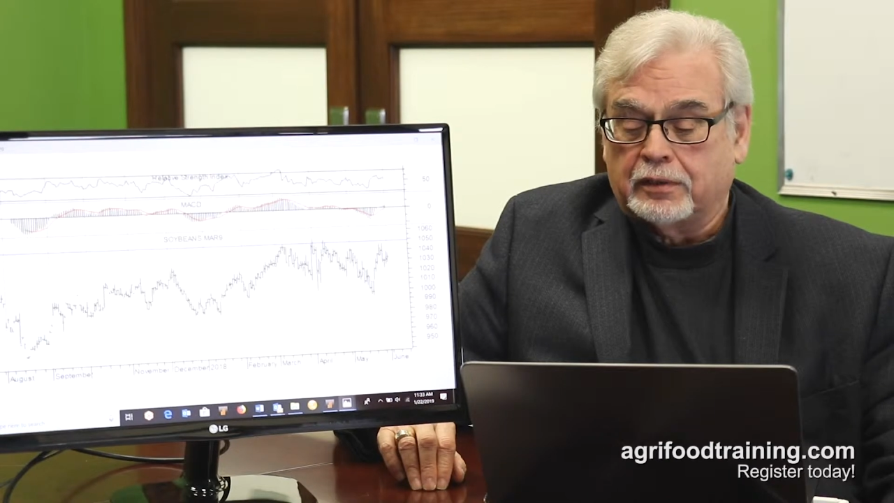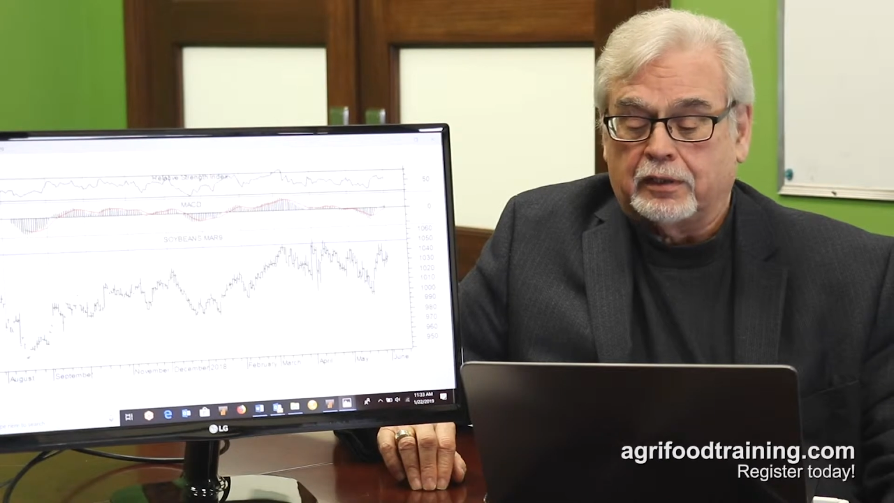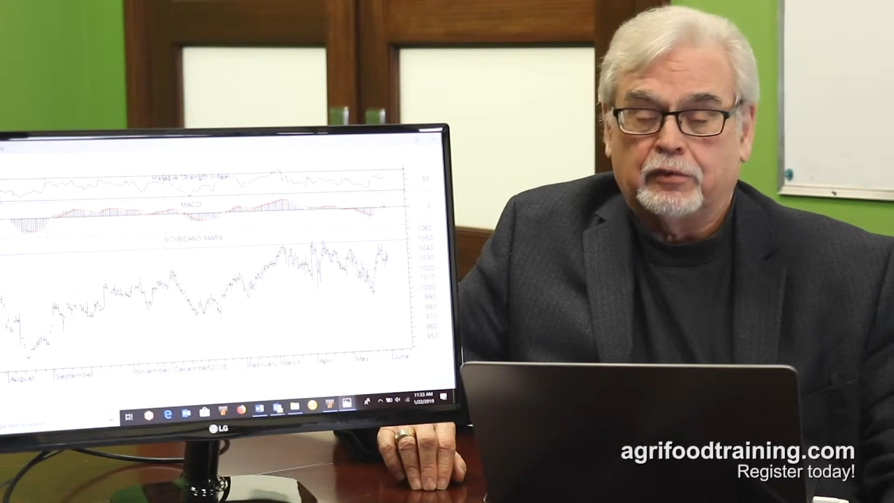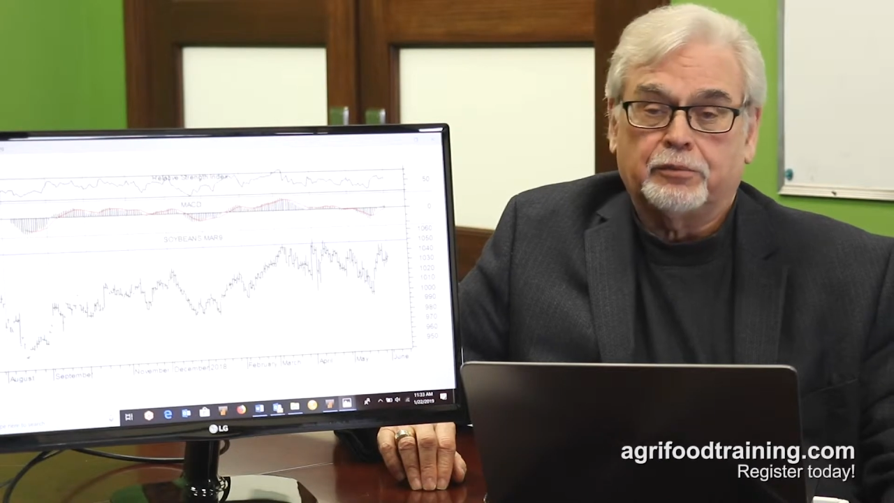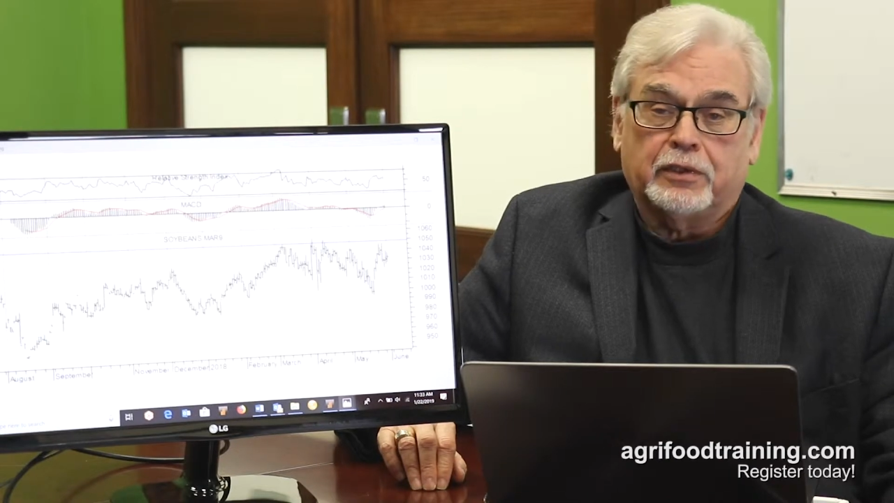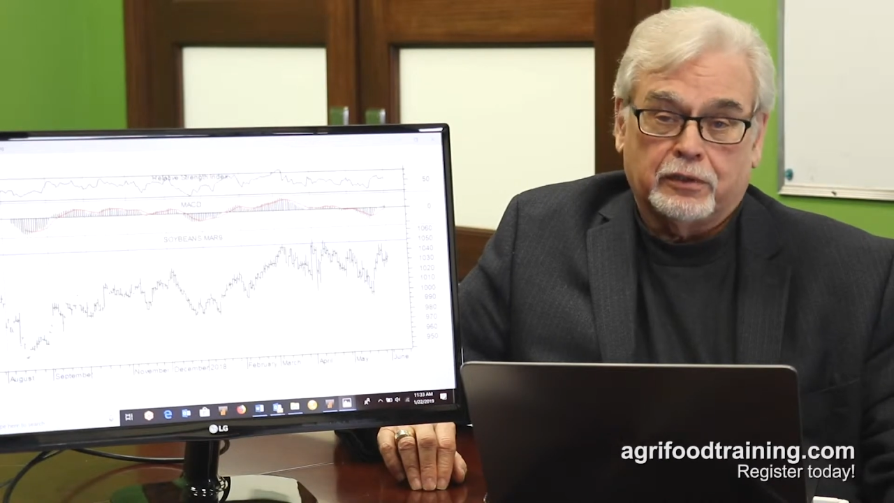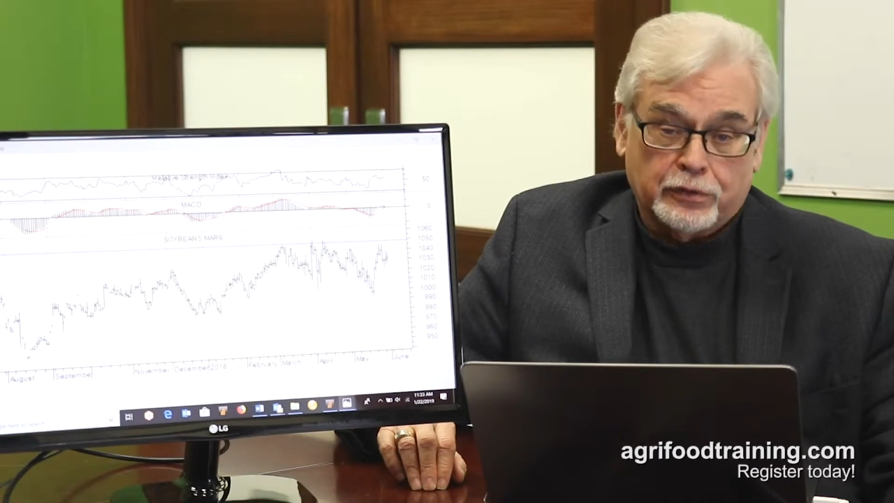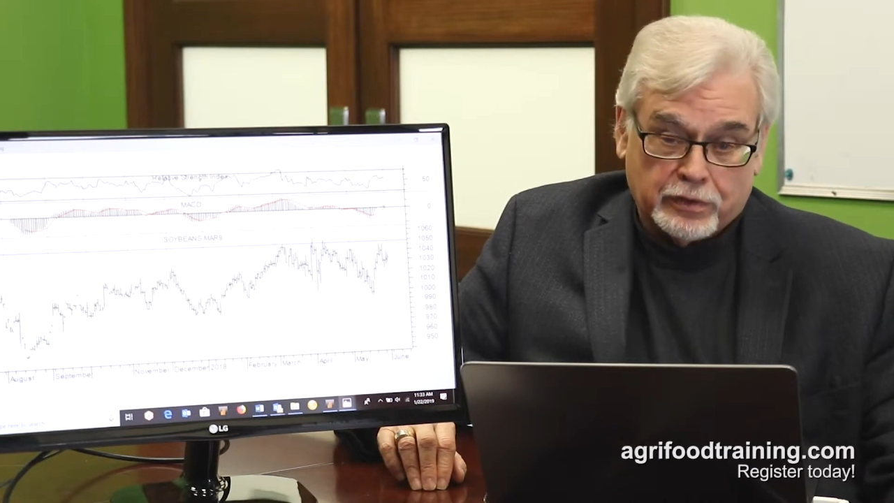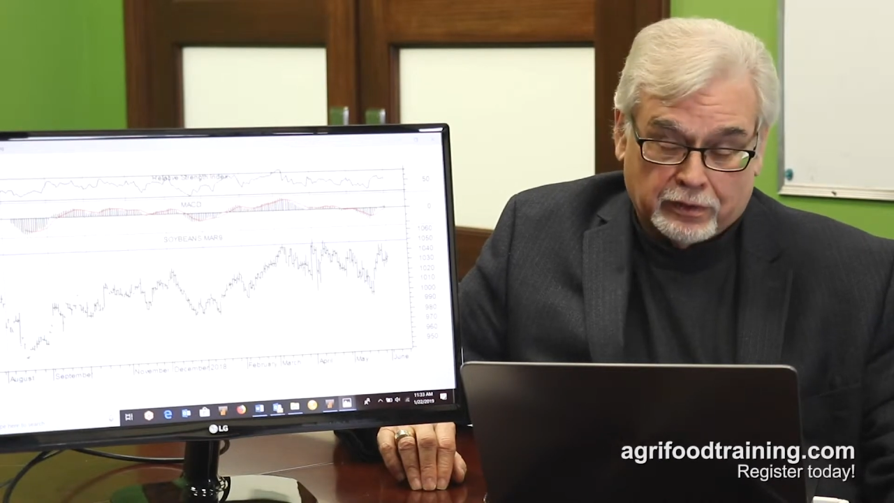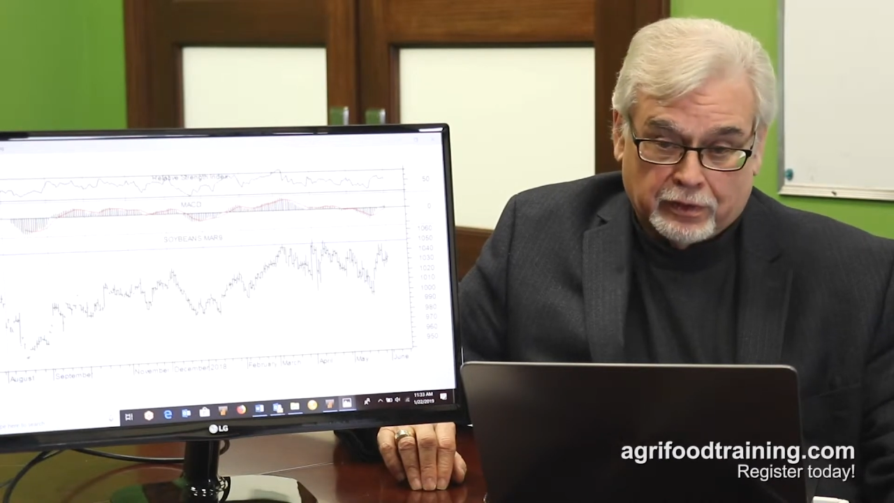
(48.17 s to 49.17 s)
I would have been
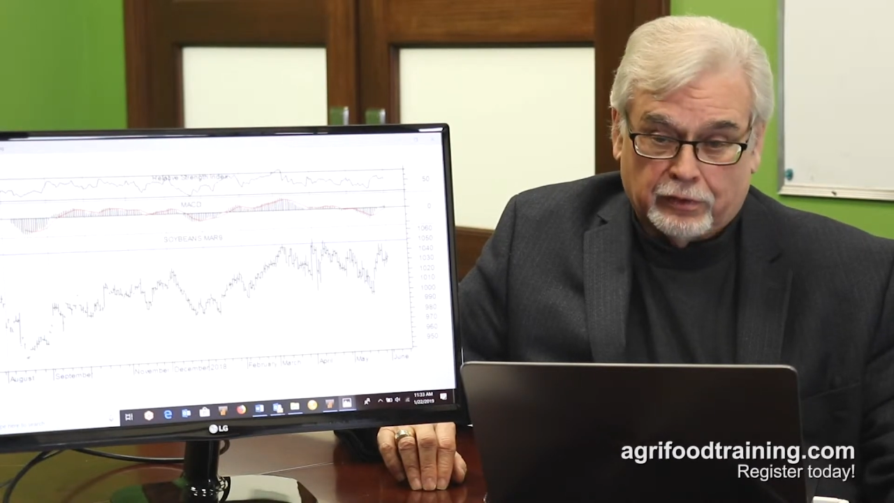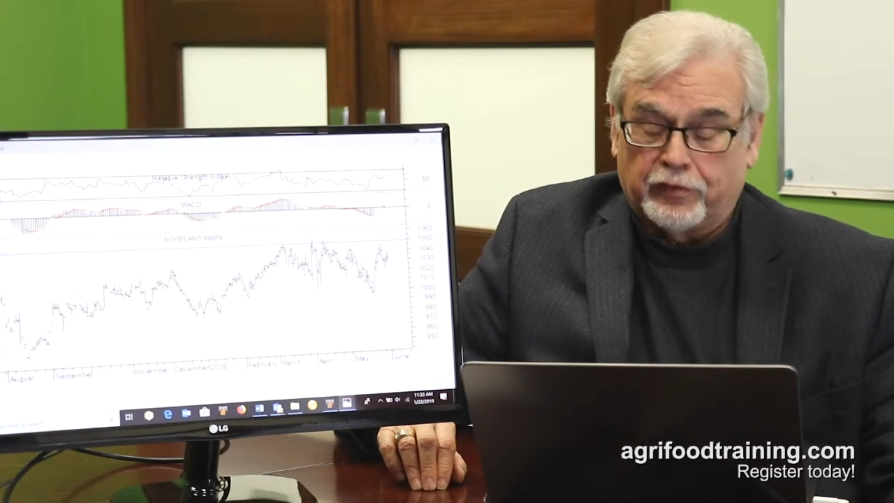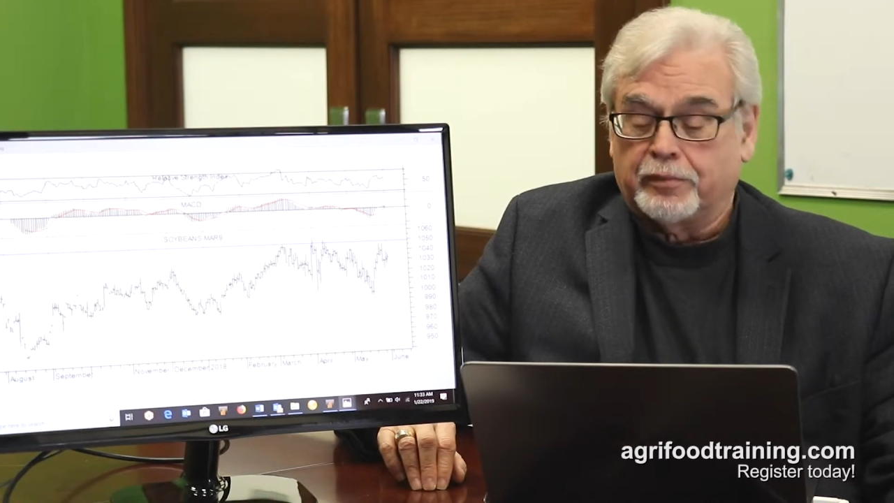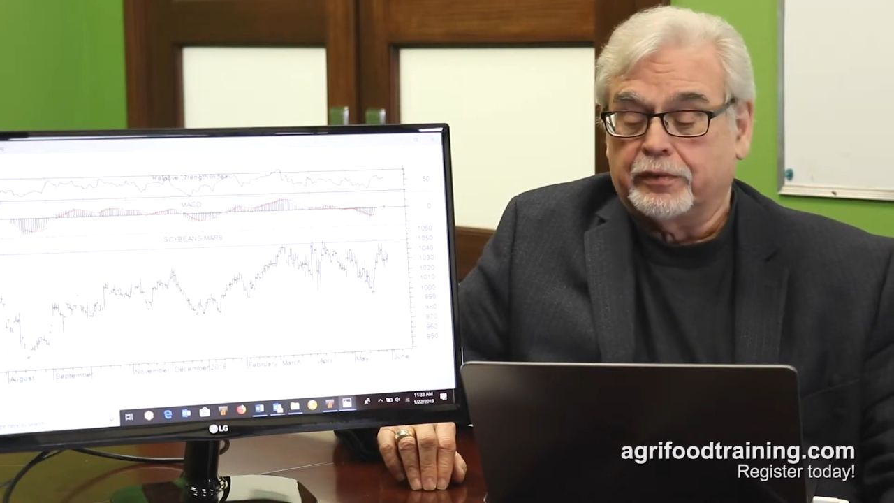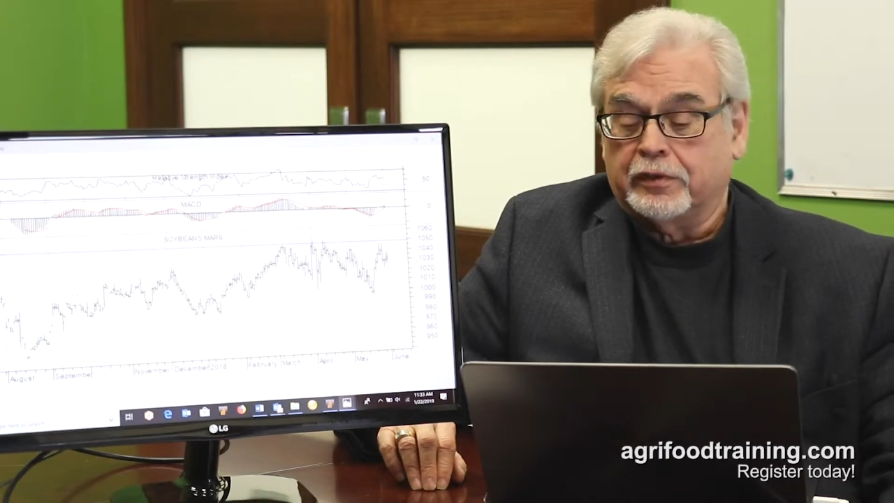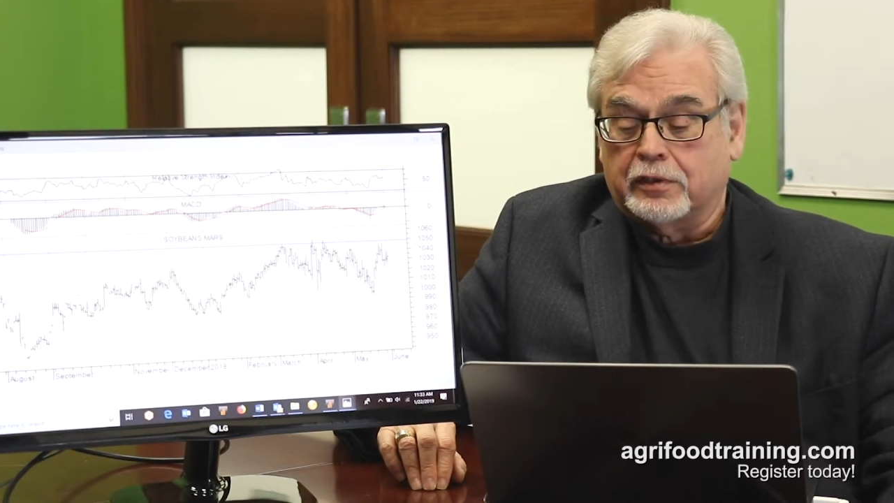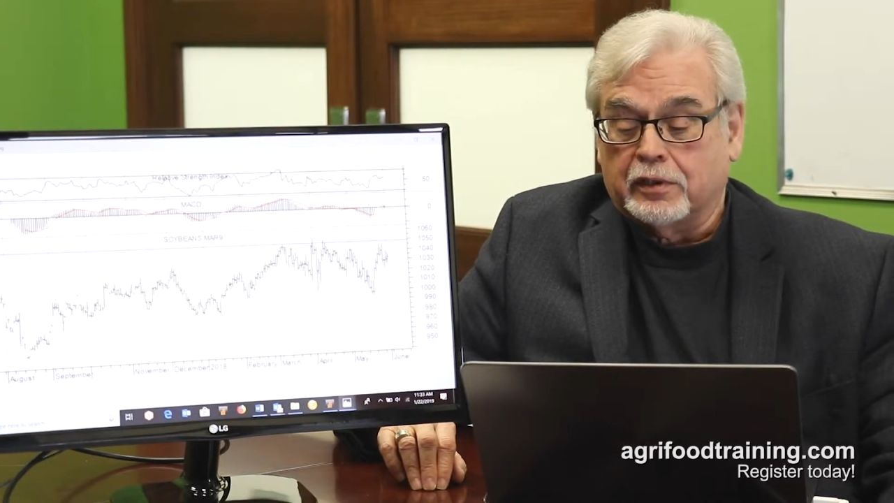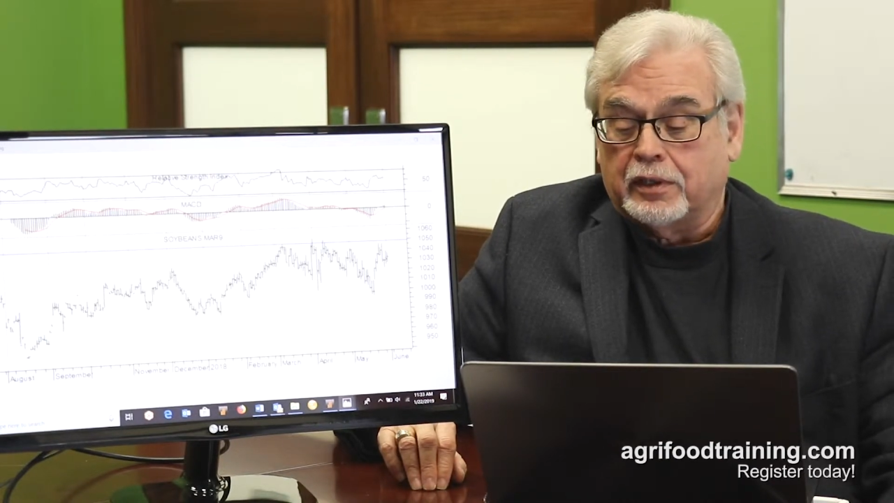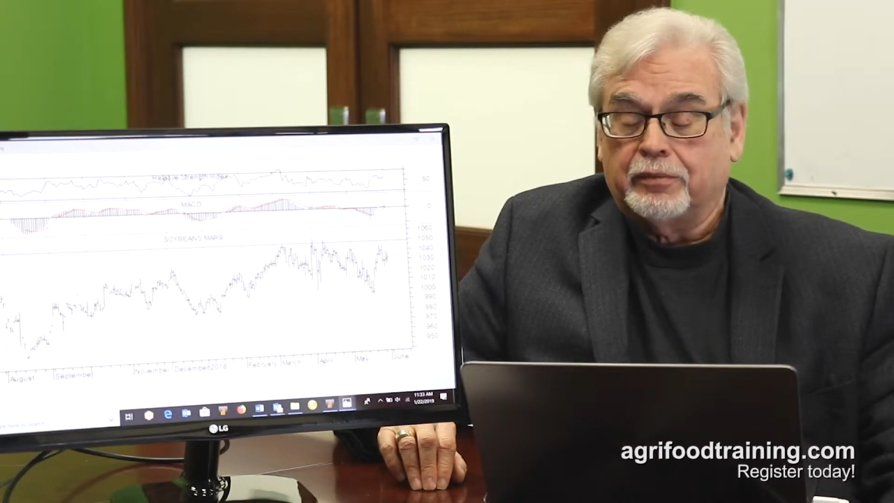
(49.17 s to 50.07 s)
using the November at the time,